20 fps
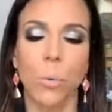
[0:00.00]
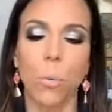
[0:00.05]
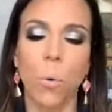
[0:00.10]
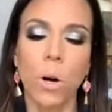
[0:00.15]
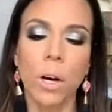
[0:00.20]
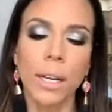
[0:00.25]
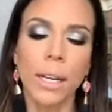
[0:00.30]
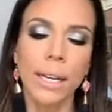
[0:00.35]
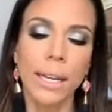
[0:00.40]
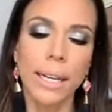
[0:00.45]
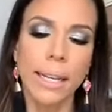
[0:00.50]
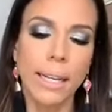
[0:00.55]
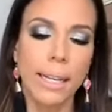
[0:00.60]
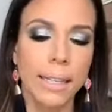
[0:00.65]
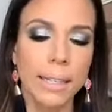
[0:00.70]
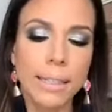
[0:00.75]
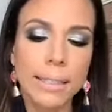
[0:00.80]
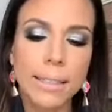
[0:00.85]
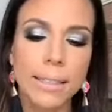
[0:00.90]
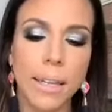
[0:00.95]
One
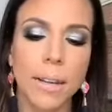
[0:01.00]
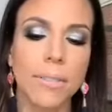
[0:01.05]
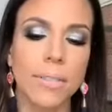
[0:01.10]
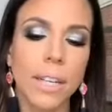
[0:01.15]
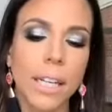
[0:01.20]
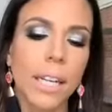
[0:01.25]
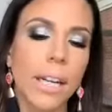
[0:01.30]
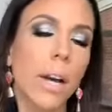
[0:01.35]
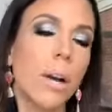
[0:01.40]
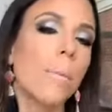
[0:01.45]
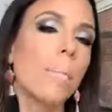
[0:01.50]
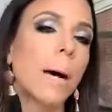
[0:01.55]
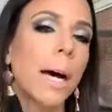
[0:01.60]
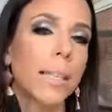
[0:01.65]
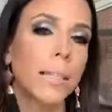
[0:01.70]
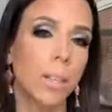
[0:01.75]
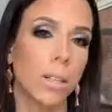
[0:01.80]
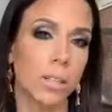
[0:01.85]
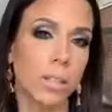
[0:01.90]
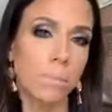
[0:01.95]
is a video by
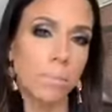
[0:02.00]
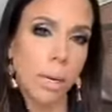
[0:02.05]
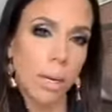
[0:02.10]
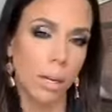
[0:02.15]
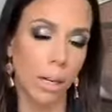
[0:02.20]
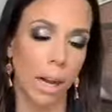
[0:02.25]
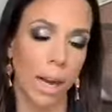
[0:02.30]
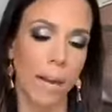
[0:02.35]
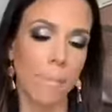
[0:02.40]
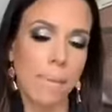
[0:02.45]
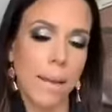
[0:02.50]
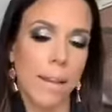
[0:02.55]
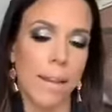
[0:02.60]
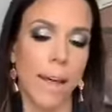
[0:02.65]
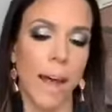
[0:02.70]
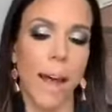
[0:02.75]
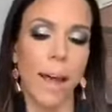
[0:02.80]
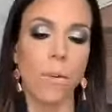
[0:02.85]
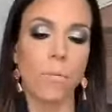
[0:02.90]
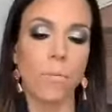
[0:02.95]
Dr. Mark Hyman
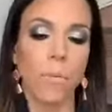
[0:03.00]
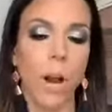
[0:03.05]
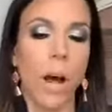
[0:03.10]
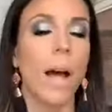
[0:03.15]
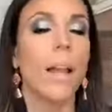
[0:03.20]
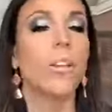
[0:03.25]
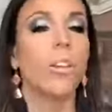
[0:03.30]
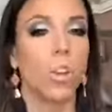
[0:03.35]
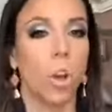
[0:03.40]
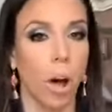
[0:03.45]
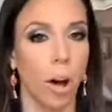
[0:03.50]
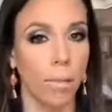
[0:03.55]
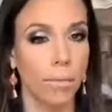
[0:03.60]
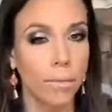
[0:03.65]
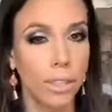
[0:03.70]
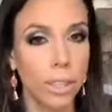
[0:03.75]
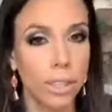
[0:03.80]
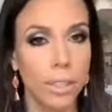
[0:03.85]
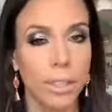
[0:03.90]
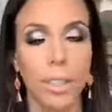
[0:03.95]
that I've loved.